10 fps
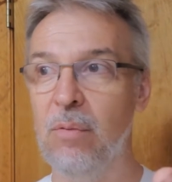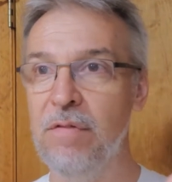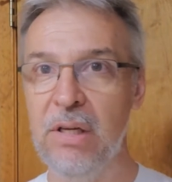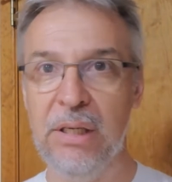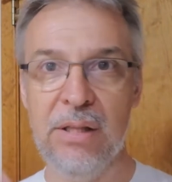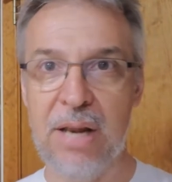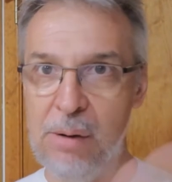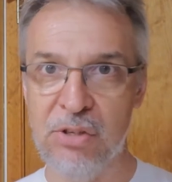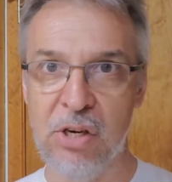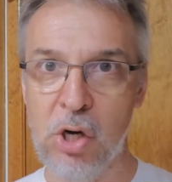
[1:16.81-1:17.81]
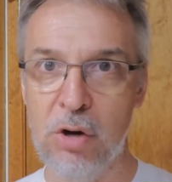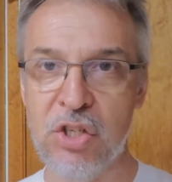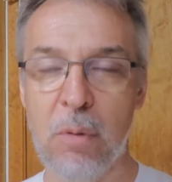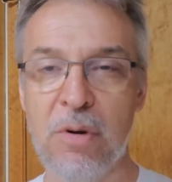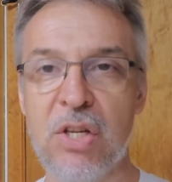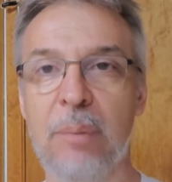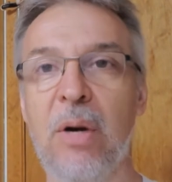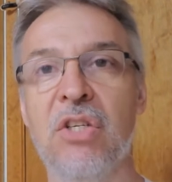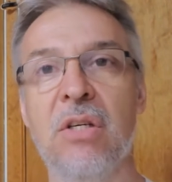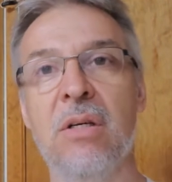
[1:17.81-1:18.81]
revealing that I was going to go to Star Wars
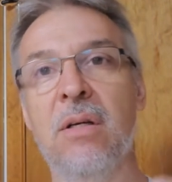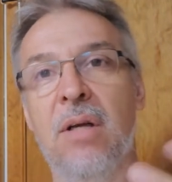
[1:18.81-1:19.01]
Celebration,